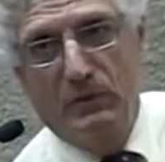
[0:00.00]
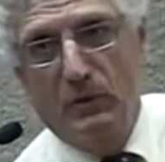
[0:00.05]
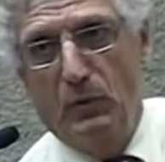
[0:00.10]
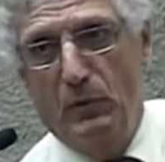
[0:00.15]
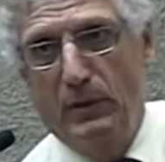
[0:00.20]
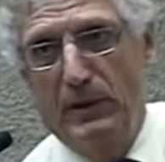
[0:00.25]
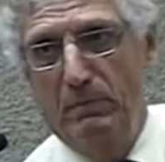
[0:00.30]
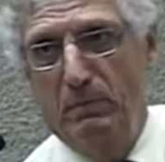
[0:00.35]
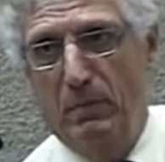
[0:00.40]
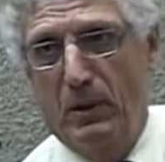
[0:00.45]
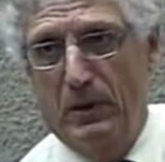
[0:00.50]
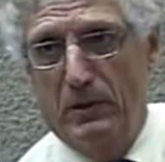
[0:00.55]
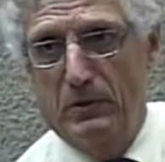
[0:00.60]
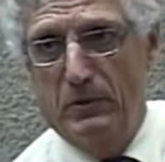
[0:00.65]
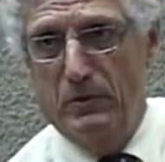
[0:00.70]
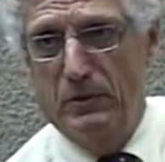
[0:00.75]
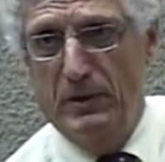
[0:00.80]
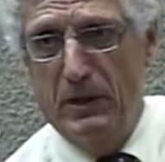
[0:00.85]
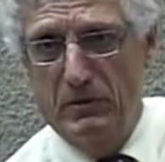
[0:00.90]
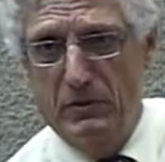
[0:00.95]
the green part.
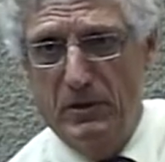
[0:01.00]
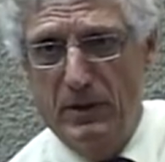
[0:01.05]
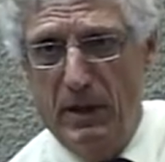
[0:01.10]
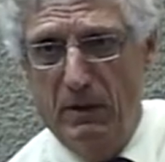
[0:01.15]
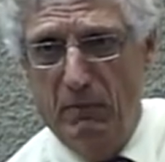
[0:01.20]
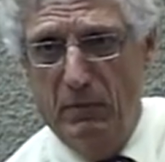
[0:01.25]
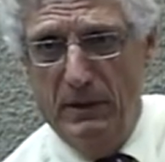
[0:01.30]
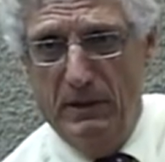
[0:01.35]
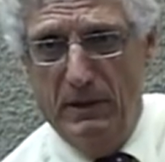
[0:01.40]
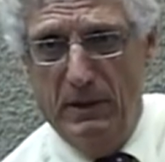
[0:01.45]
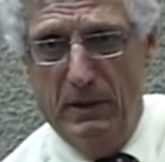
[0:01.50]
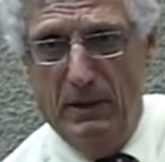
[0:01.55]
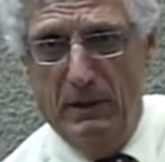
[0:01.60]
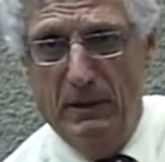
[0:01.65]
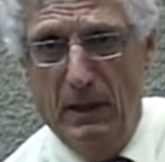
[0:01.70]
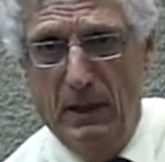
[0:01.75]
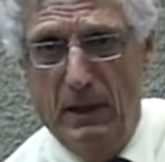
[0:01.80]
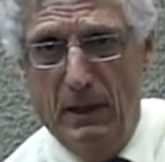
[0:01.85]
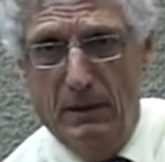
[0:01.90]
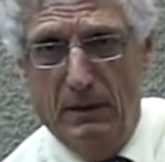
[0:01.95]
So yesterday we
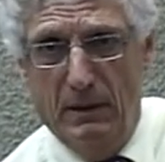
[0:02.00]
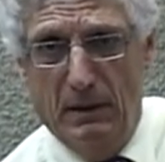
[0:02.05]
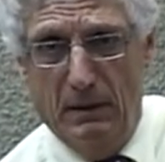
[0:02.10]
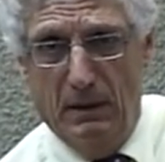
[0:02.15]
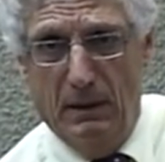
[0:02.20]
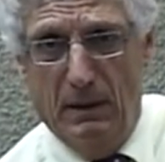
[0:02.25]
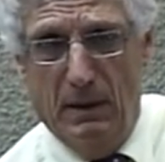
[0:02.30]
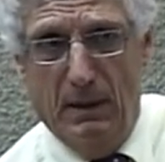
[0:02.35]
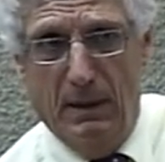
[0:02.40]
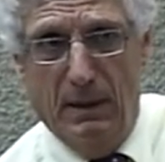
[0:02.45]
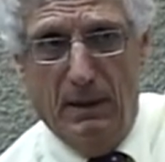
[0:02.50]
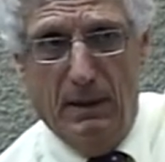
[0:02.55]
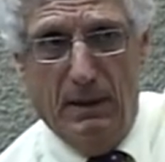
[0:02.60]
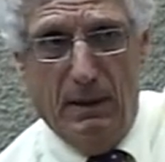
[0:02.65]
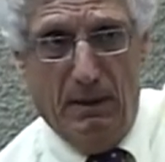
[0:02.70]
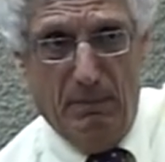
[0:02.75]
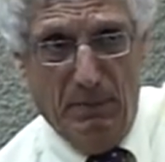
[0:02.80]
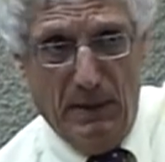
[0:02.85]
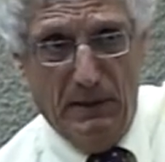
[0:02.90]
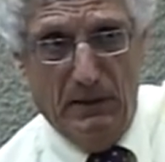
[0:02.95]
did the
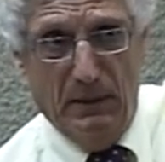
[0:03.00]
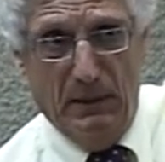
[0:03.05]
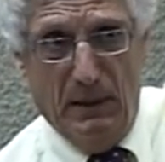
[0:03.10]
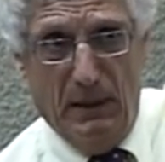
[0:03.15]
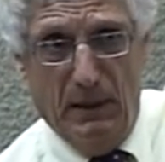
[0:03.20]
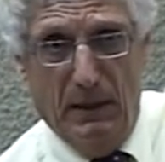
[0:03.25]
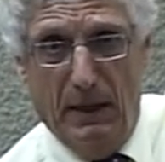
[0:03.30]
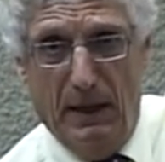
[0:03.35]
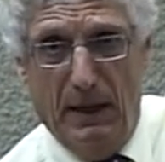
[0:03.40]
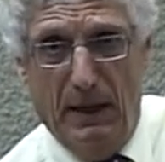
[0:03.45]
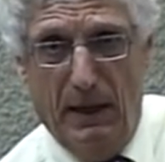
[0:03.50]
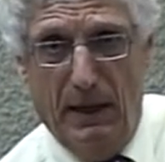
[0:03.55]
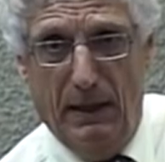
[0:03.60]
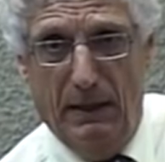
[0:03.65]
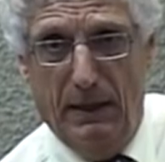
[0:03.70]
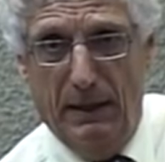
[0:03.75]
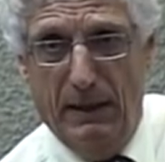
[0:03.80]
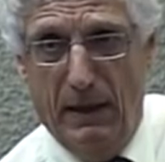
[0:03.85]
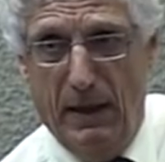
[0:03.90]
amygdala and